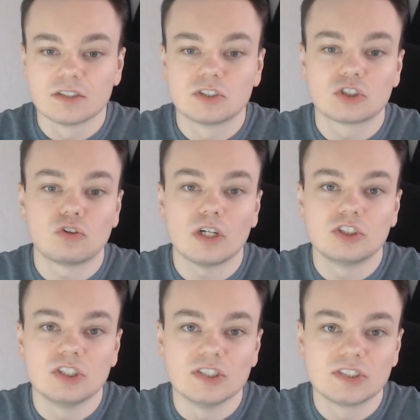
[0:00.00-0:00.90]

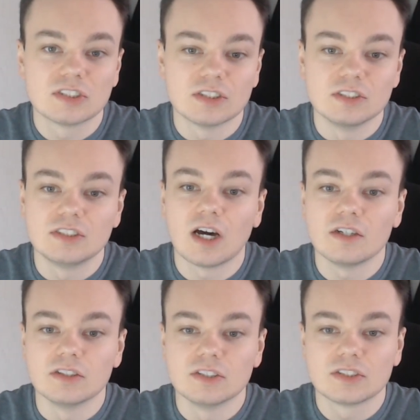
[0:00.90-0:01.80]
stretches and
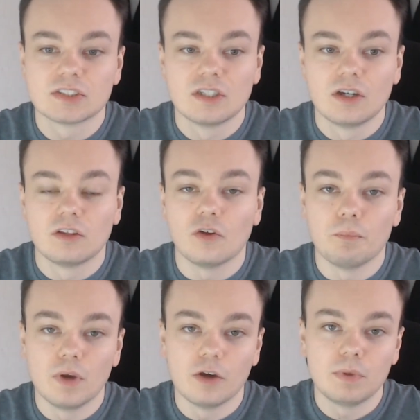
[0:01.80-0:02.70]
diets that
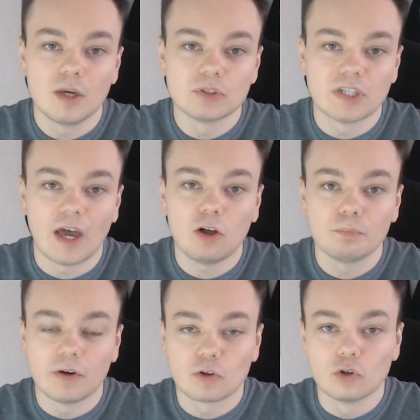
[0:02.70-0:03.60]
may be able to help my
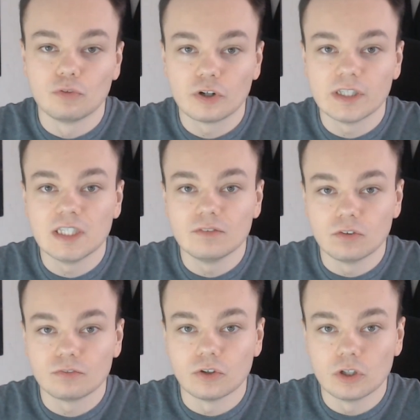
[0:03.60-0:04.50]
recovery even
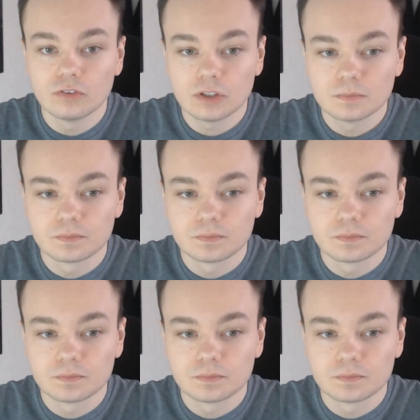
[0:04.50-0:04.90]
further.